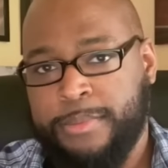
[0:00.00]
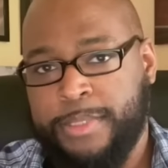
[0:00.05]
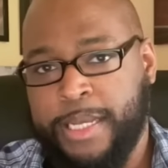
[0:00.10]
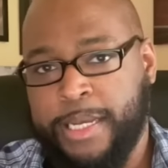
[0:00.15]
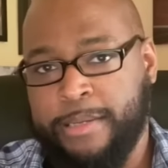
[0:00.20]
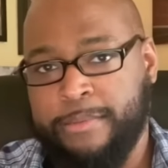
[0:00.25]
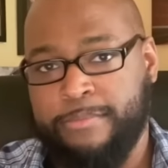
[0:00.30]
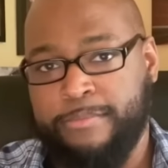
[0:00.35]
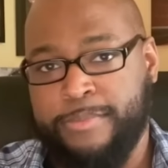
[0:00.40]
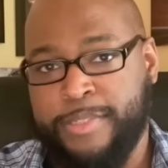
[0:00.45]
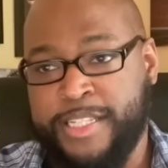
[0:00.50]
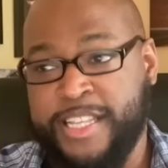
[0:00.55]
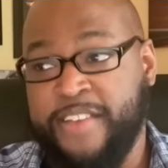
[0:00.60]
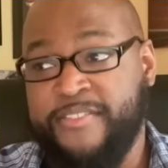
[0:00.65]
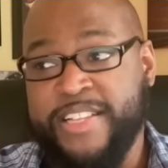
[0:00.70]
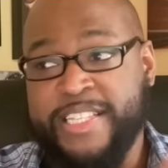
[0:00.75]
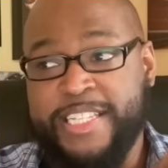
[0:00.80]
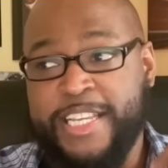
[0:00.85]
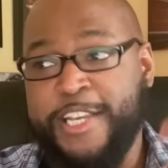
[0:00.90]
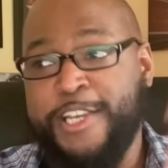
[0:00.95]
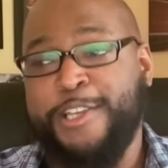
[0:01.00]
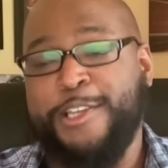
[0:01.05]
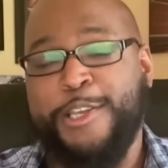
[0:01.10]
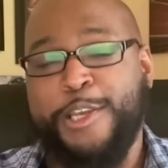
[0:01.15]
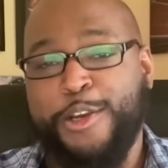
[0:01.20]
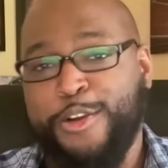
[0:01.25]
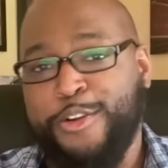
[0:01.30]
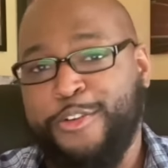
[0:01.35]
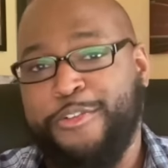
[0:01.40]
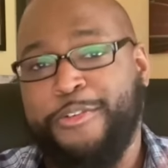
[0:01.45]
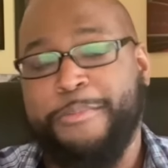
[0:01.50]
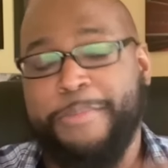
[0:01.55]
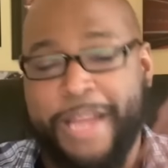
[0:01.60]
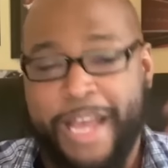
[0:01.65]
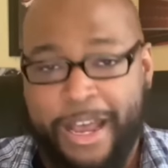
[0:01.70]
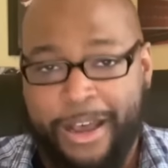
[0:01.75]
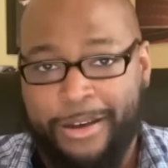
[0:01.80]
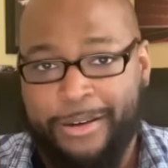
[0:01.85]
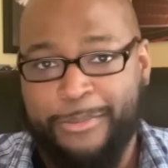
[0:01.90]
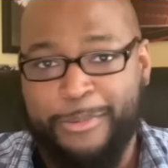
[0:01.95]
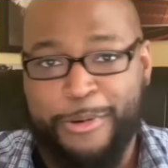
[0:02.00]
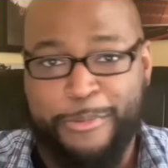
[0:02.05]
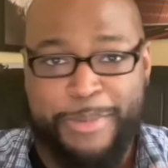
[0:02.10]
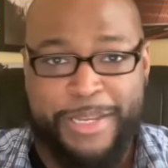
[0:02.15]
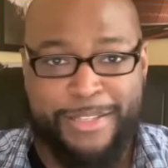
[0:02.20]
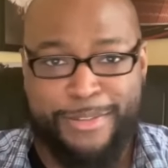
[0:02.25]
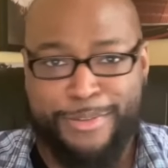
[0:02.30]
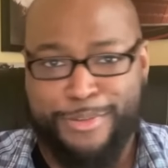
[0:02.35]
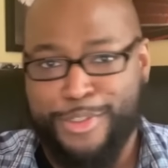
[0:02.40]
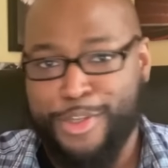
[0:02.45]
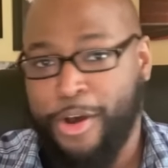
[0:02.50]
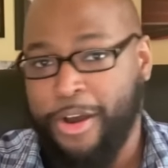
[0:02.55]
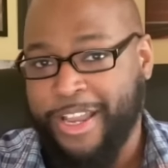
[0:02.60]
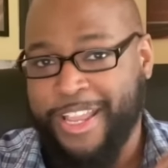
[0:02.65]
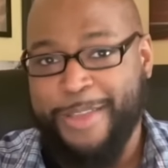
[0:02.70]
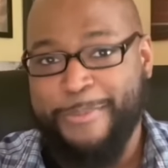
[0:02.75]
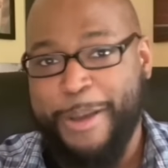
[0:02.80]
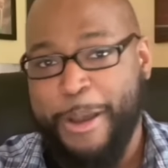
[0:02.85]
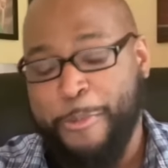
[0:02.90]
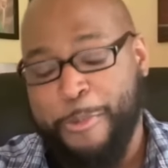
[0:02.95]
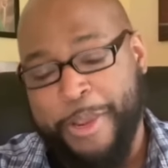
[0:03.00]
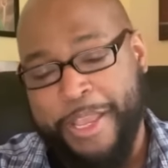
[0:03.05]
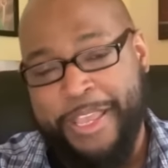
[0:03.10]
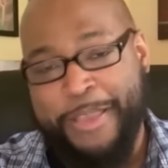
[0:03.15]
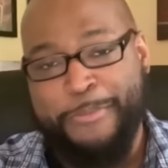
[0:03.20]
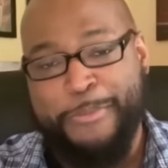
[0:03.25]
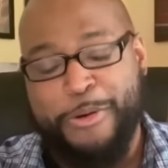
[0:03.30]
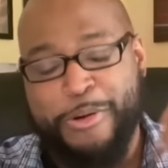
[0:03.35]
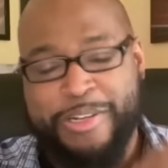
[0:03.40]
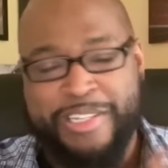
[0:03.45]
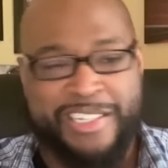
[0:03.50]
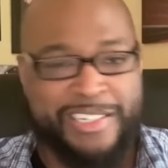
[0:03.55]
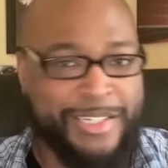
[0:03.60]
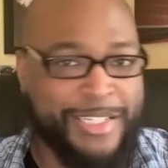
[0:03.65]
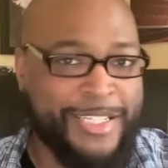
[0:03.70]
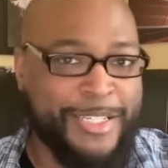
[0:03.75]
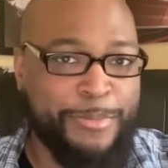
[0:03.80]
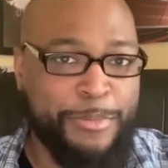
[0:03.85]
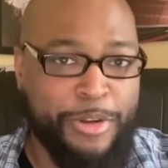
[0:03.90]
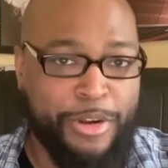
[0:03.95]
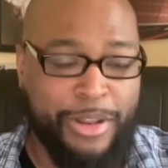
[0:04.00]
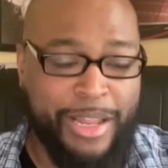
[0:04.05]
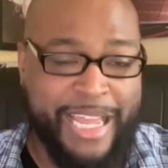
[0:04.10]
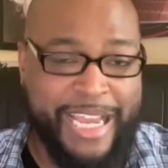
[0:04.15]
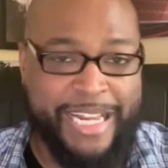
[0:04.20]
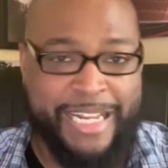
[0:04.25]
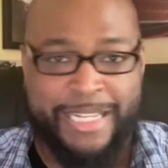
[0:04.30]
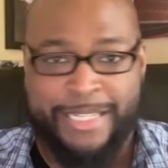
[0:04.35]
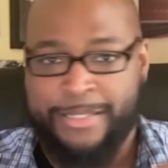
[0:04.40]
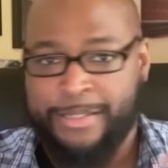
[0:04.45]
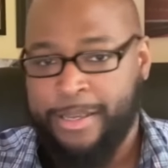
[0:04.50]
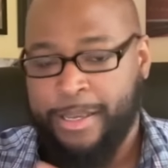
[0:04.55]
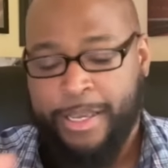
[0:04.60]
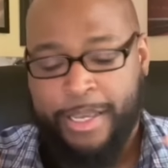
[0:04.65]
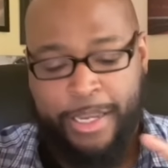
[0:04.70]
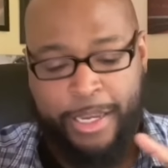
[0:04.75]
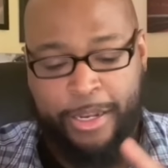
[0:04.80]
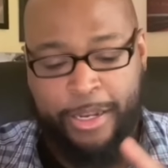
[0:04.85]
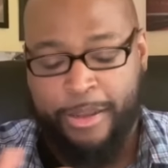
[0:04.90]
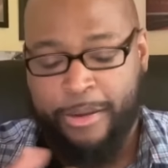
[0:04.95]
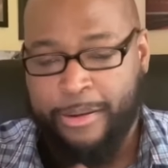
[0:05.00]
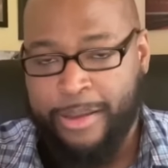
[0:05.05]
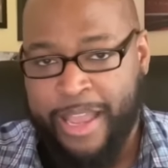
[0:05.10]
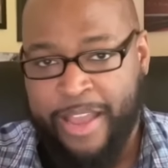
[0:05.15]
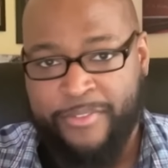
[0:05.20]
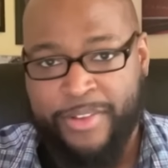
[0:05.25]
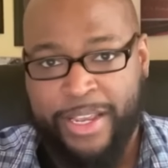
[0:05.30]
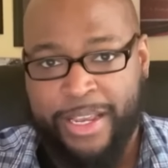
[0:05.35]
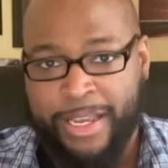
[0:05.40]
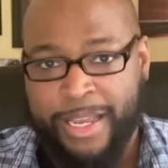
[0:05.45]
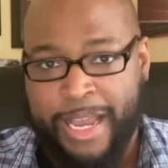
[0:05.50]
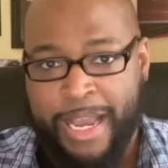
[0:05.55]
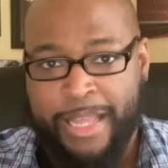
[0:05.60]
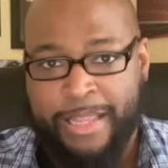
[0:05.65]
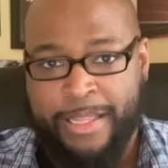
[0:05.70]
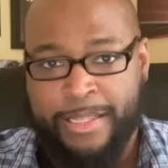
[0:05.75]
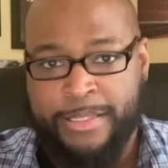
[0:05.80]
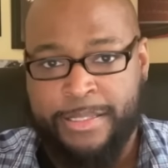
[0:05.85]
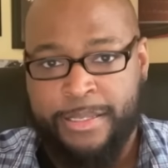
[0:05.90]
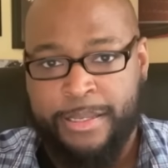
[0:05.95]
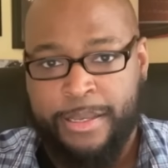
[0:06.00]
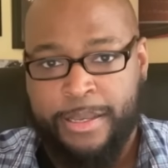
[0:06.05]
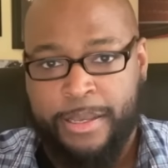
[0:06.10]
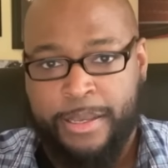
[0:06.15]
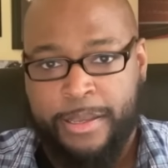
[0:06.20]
that 17 years from now, we'll be talking about Raheem Morris in a similar light as, you know, having a guy that's,